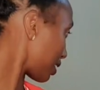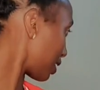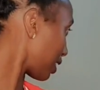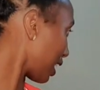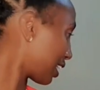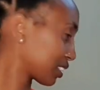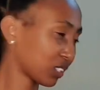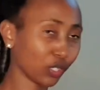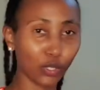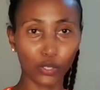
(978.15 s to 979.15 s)
Yeah,
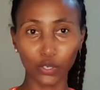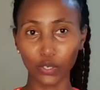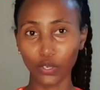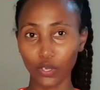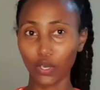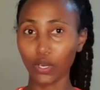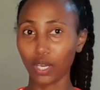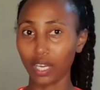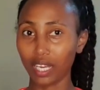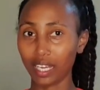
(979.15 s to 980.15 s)
so
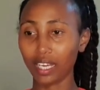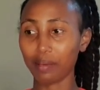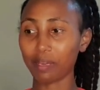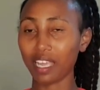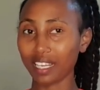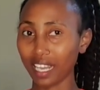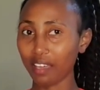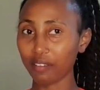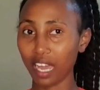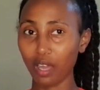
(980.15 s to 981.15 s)
I
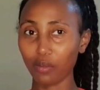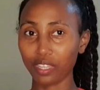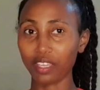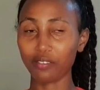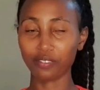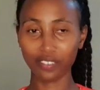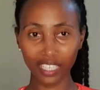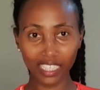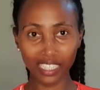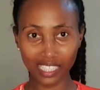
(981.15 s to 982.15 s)
love how they
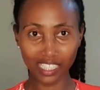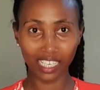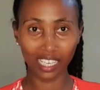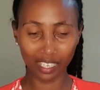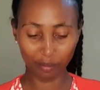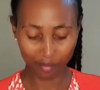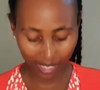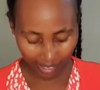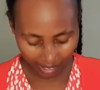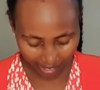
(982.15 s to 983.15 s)
fit.
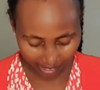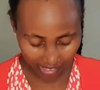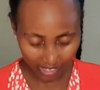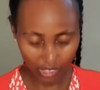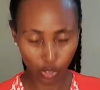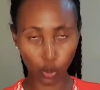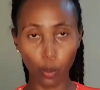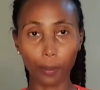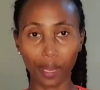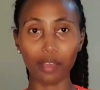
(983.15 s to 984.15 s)
The length is so
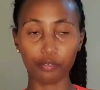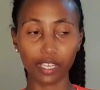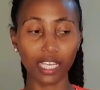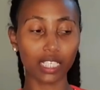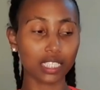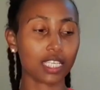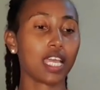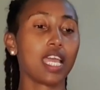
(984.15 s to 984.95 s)
perfect.